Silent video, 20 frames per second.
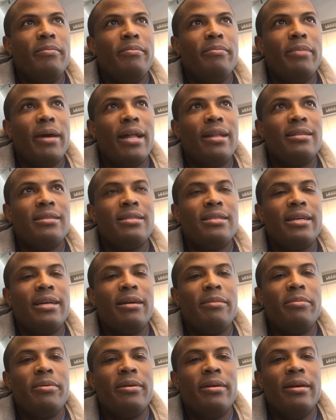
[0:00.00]
balance
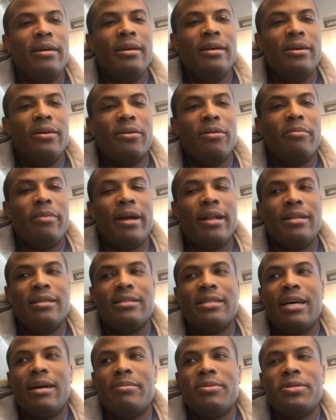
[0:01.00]
type or
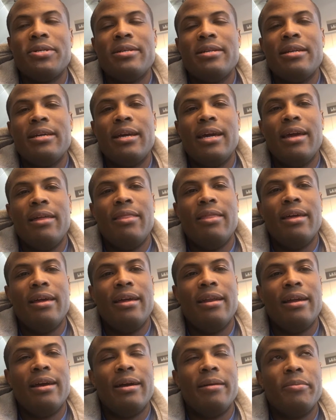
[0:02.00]
balance option, and
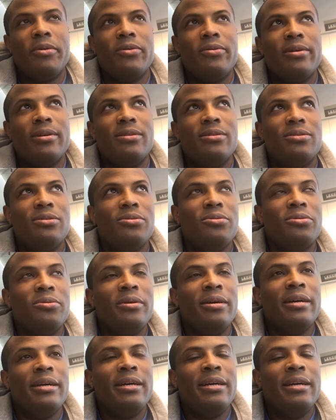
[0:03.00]
then I'm going to